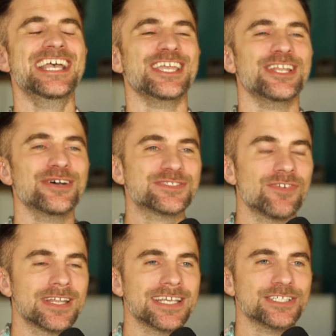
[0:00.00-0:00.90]
You know what's
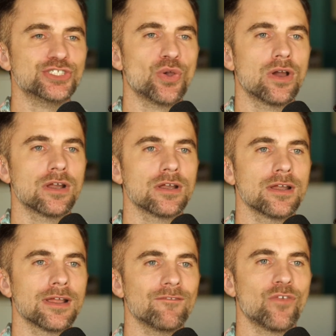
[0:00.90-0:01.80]
funny is
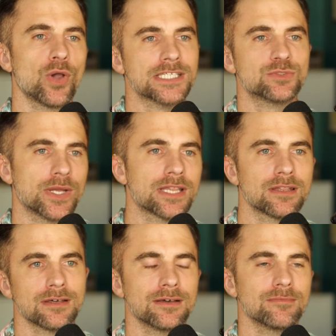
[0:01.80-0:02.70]
your voice with
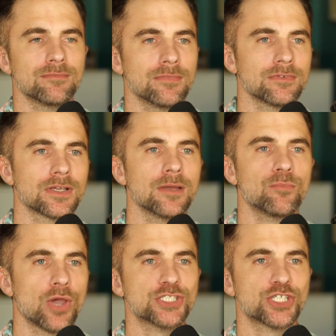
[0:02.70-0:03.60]
the
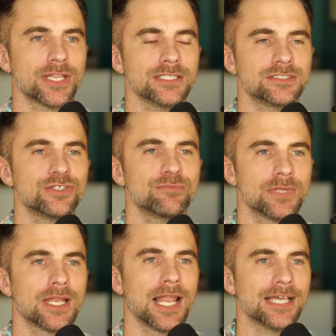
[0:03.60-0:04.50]
compression that Zoom
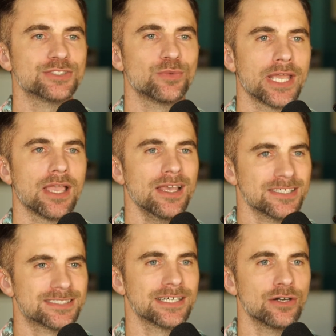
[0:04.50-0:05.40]
did last week
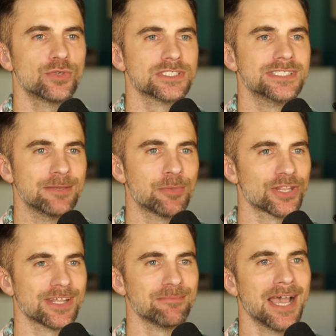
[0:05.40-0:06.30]
still was
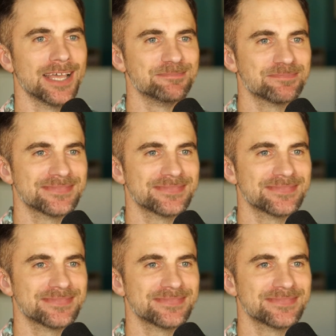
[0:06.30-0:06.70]
deeper than mine.